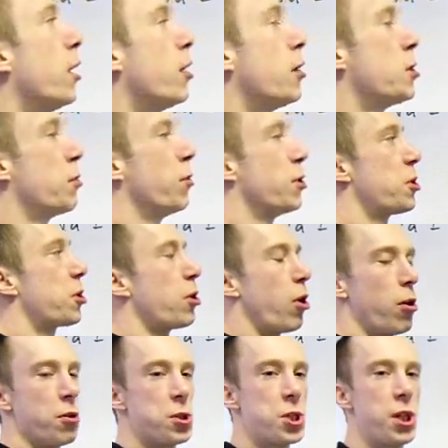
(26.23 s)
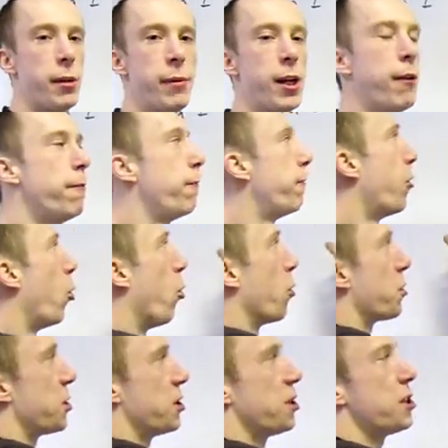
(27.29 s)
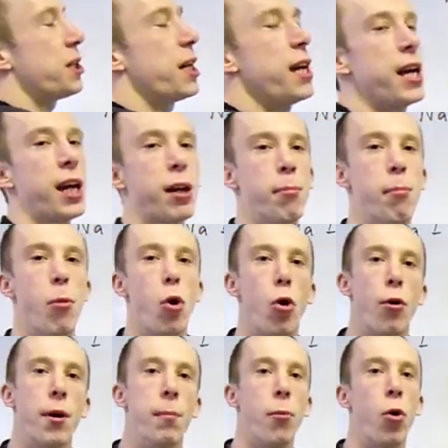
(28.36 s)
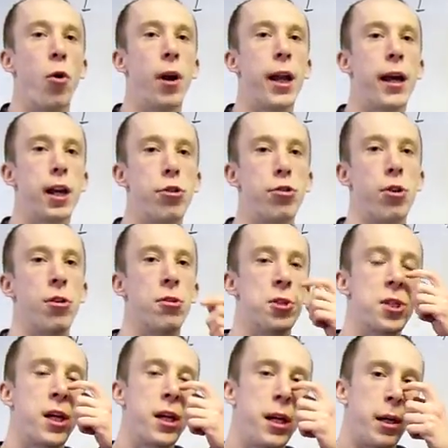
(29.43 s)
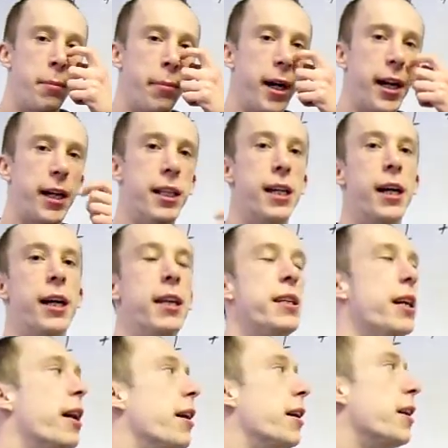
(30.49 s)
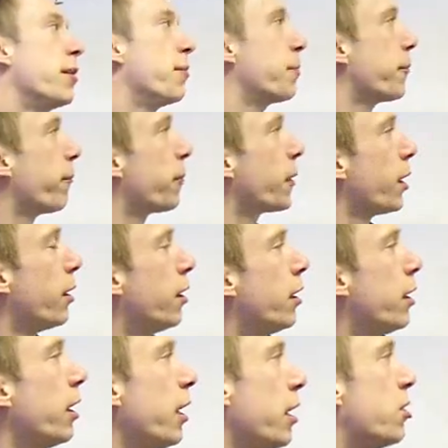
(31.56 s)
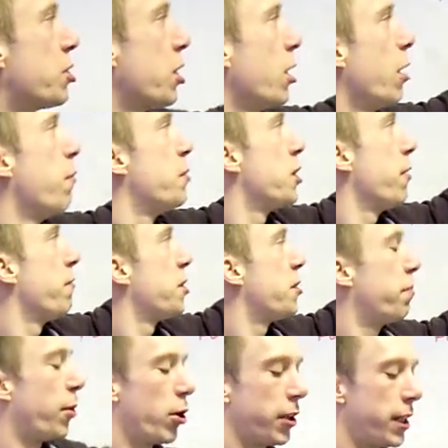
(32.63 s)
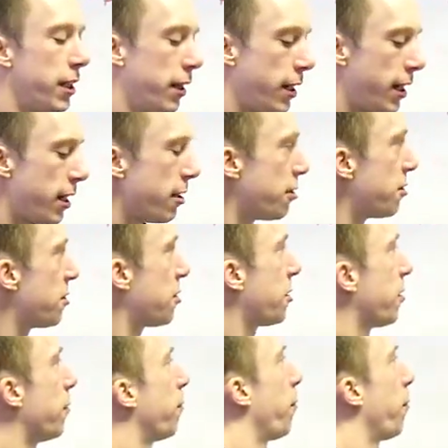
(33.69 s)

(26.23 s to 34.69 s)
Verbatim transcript: So it's constantly being forced to take more and more electrons by the iodide. In terms of spotting this,